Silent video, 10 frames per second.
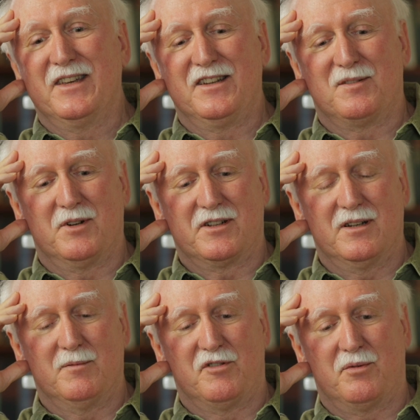it's what
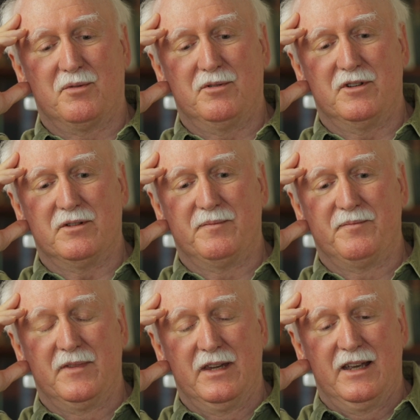comes through you.
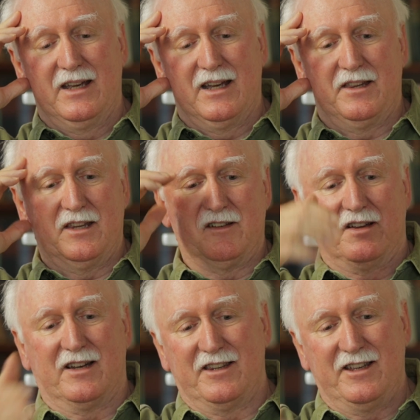And things
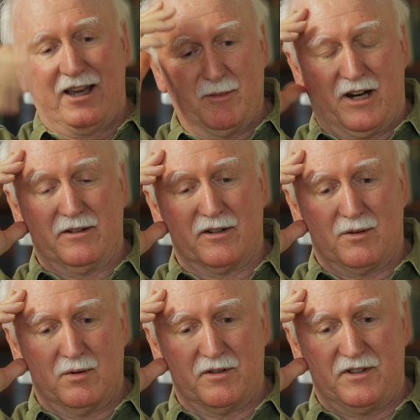like the A minor
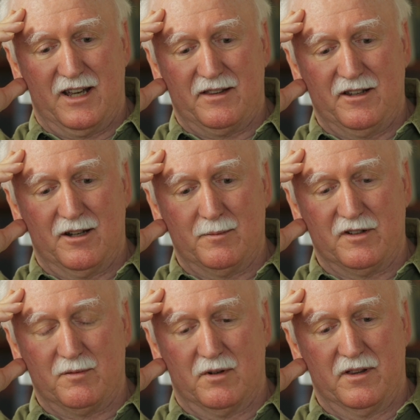quartet, the
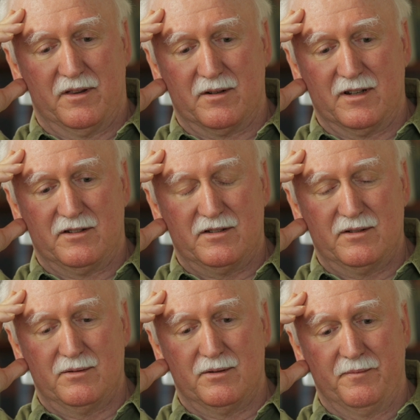Opus
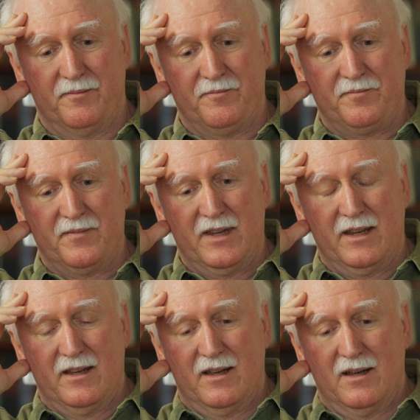132,
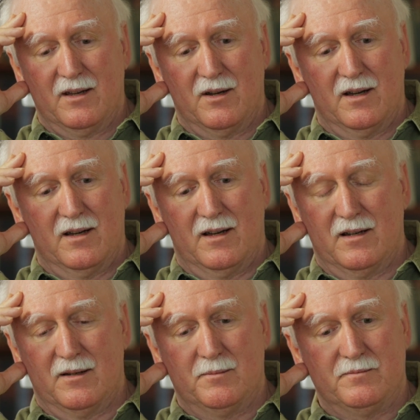
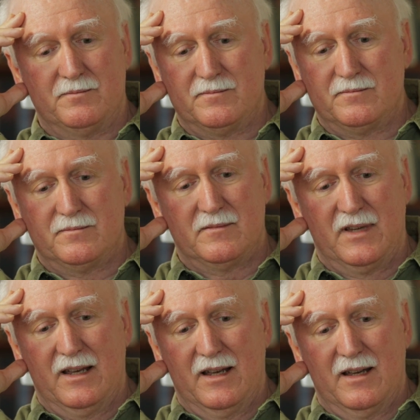um,
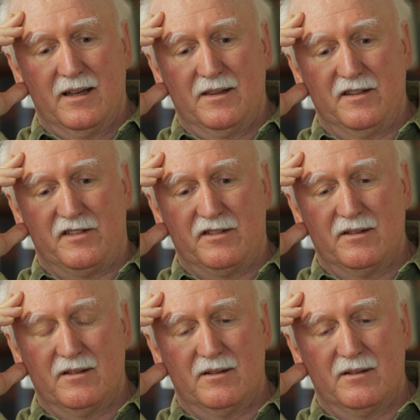this